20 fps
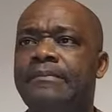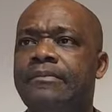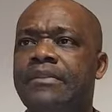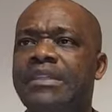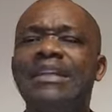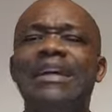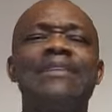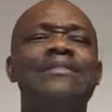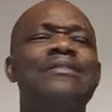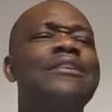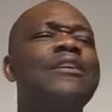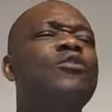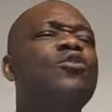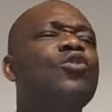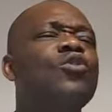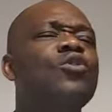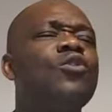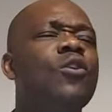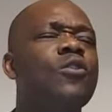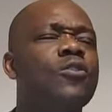He can still
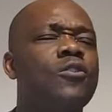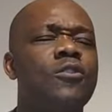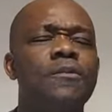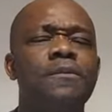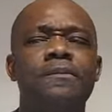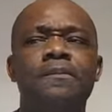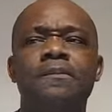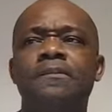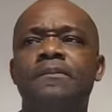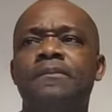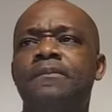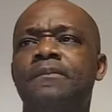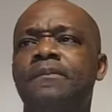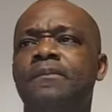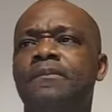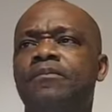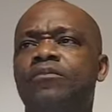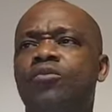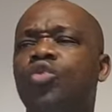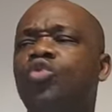use us
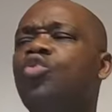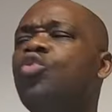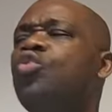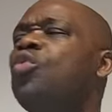to do